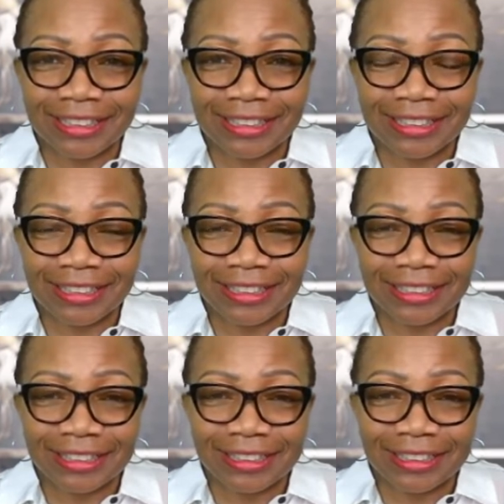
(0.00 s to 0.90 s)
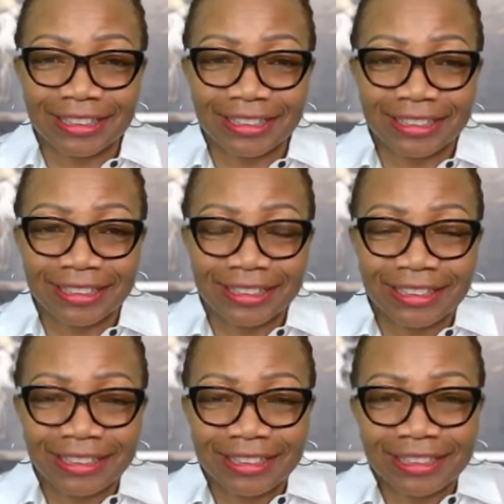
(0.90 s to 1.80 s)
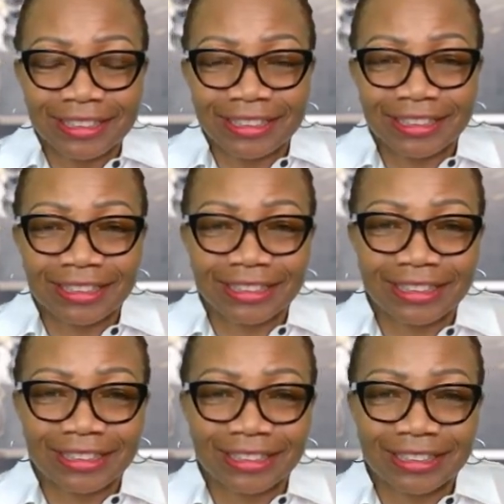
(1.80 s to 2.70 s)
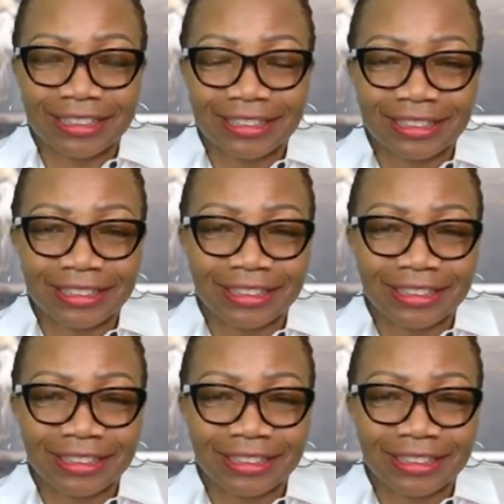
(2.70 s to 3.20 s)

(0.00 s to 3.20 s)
(not speaking)